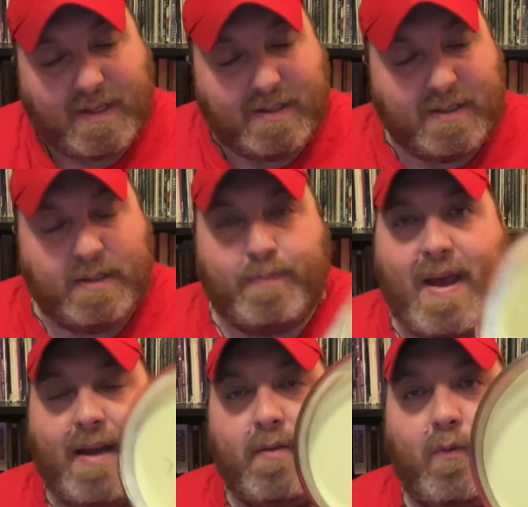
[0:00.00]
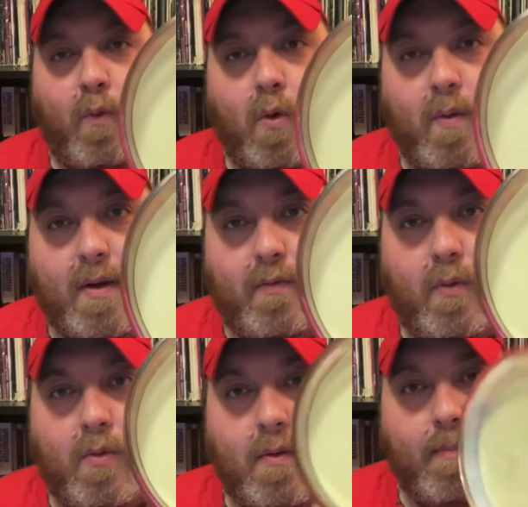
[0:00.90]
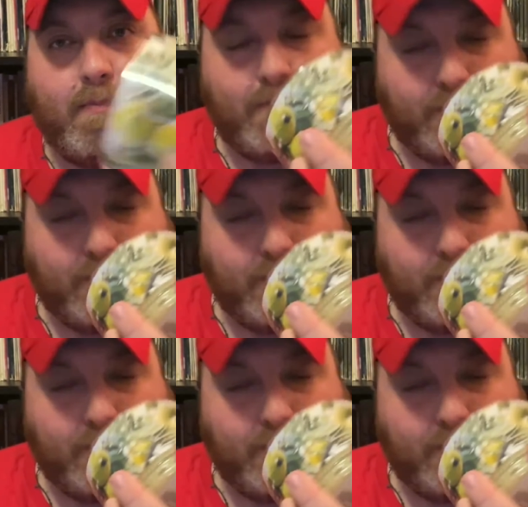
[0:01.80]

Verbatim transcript: It is back in four-wick form.